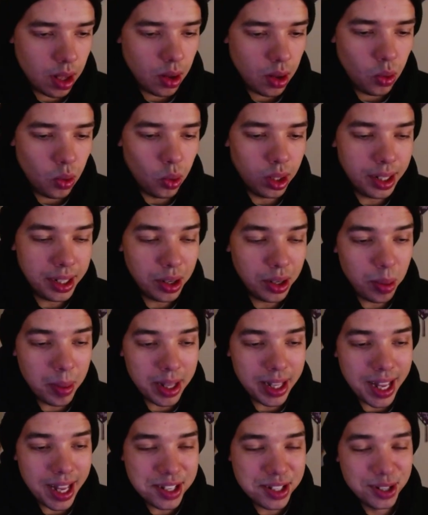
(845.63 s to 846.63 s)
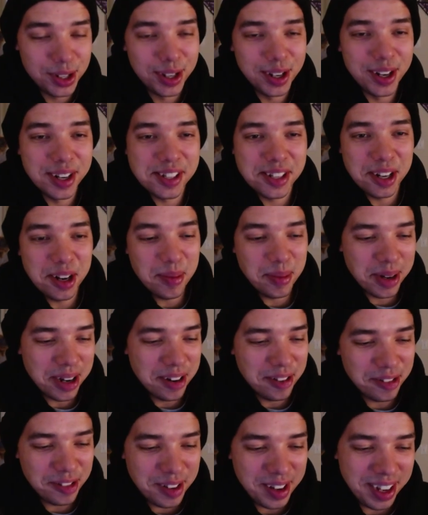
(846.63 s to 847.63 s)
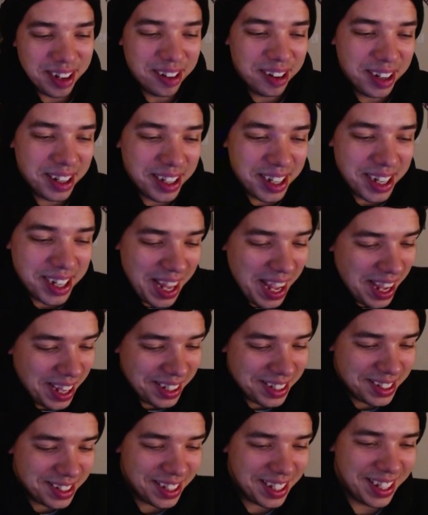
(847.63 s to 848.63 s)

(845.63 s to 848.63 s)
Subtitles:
Well, I know what my last 2 cards are, Butterfree and Arcanine EX.